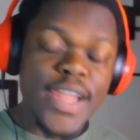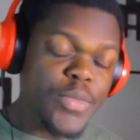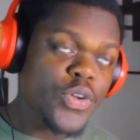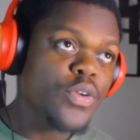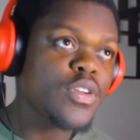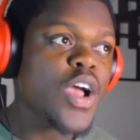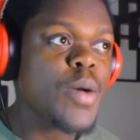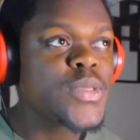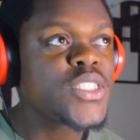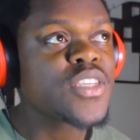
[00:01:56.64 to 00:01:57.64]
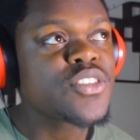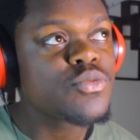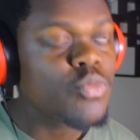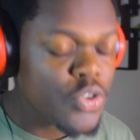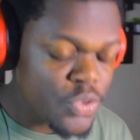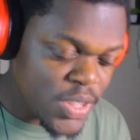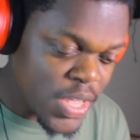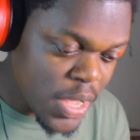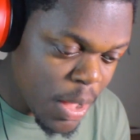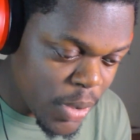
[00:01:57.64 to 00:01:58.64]
and let me know in the comment section what you
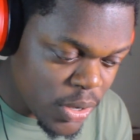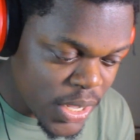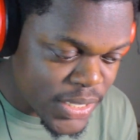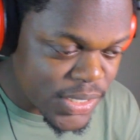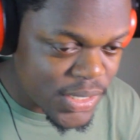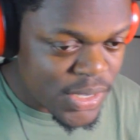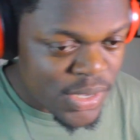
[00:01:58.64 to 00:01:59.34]
think about this